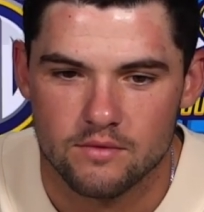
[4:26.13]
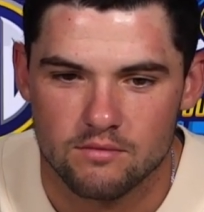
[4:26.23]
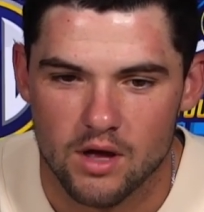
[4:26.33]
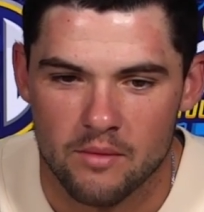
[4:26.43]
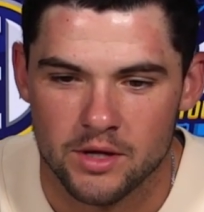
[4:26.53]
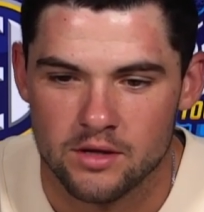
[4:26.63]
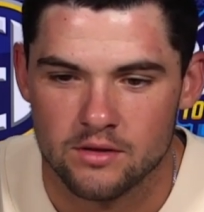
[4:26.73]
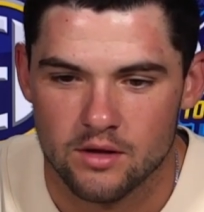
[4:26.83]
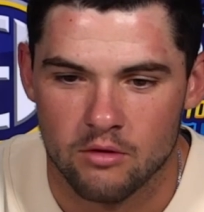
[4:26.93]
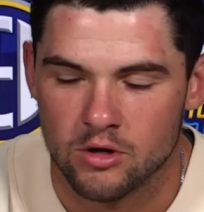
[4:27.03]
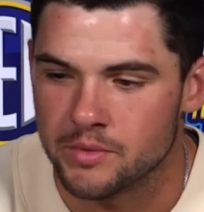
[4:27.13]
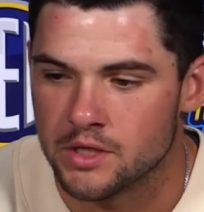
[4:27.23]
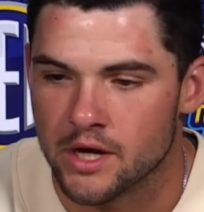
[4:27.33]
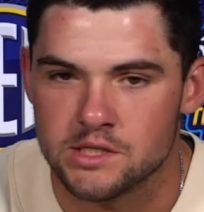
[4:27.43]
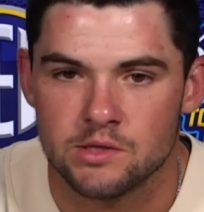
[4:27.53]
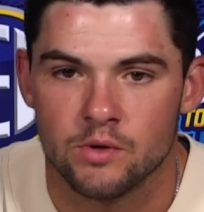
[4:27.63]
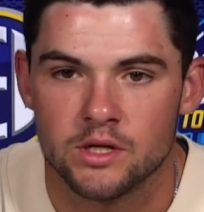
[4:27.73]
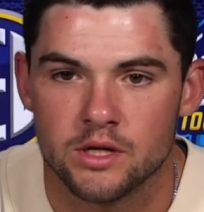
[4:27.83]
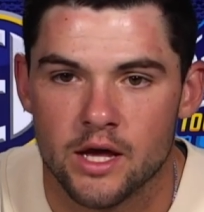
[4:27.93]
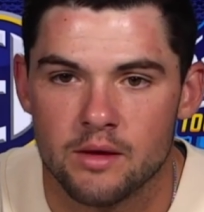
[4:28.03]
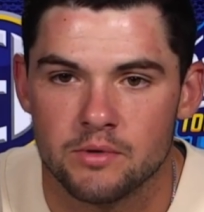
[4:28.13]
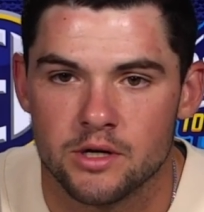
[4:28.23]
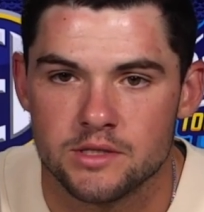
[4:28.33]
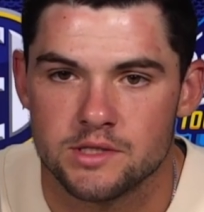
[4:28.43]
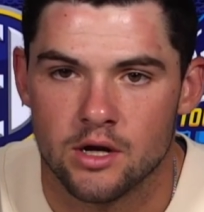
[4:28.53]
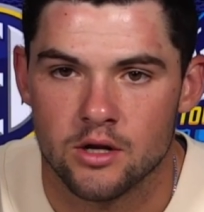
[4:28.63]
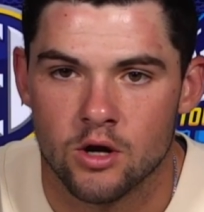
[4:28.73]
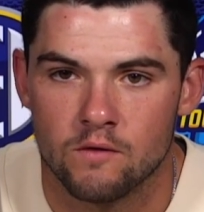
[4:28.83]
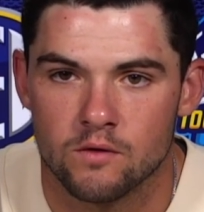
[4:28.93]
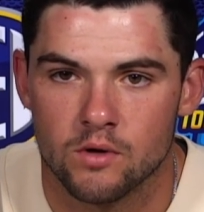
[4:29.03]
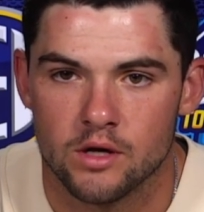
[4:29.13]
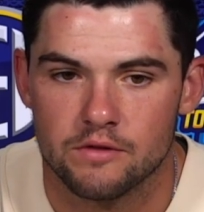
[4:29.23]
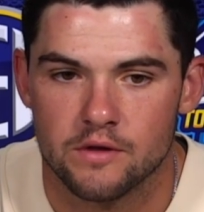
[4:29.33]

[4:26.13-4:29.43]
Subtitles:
I mean, it would have been nice to win today, but it's done and over with.